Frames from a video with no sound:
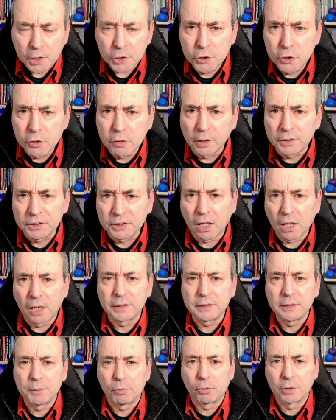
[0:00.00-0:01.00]

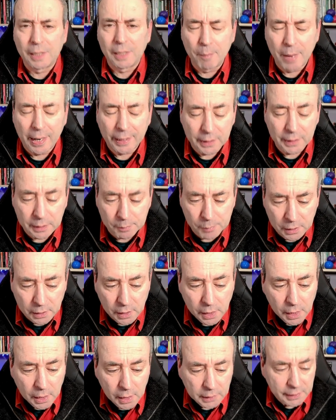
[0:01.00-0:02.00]
neuroscience in project
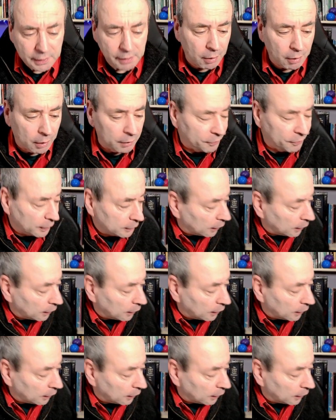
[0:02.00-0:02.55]
management. She wrote a